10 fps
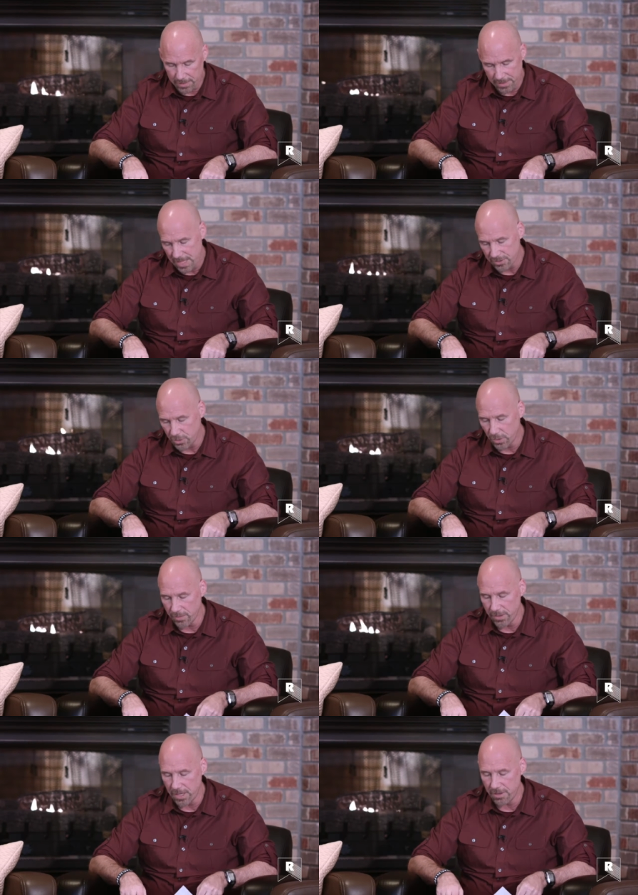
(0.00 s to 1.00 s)
That's sort
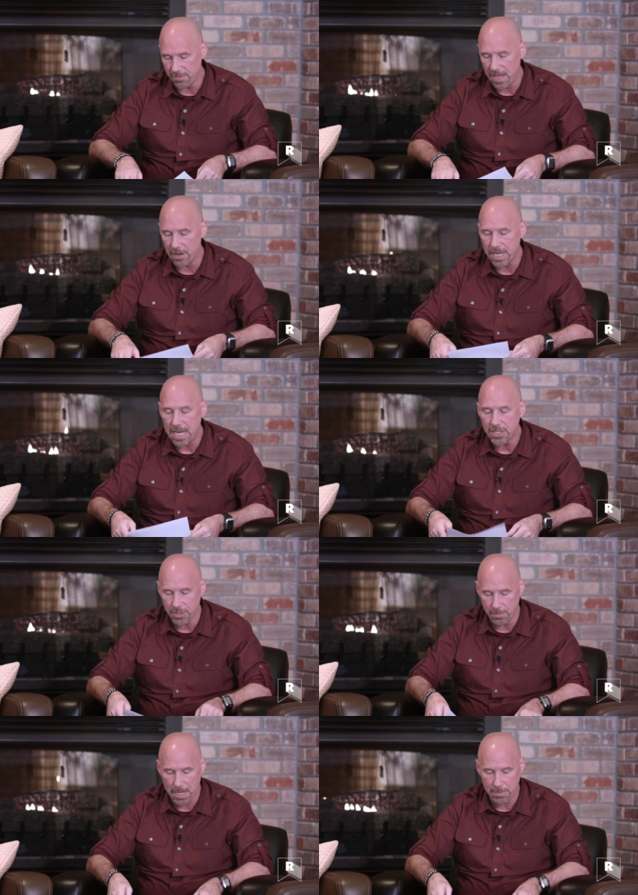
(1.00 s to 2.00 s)
of the
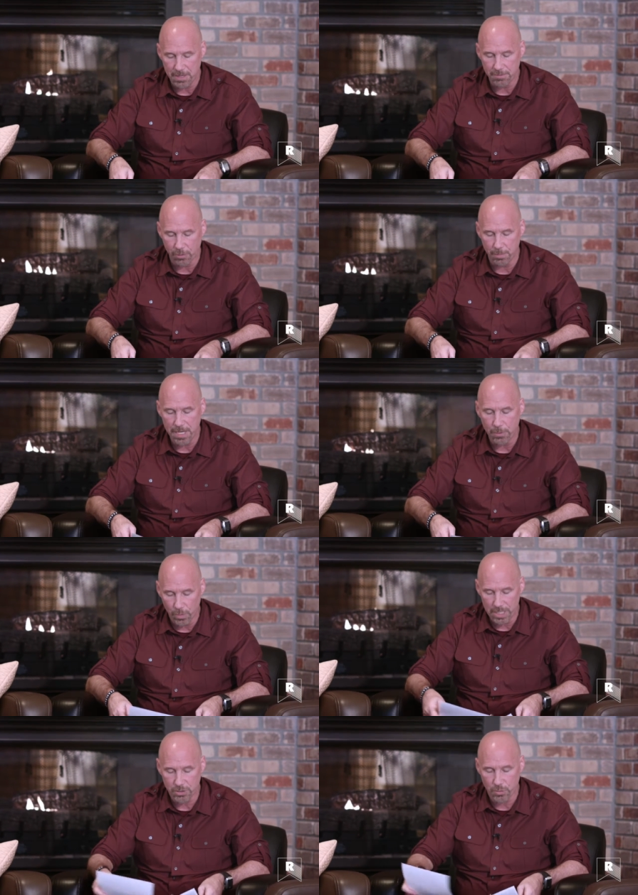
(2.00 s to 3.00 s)
foundation maybe for being
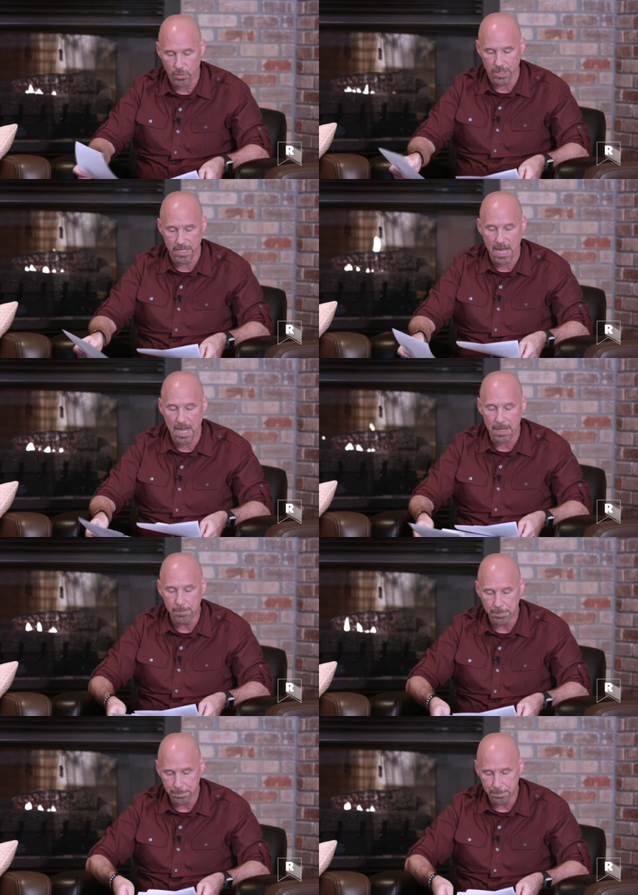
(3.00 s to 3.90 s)
rich toward God.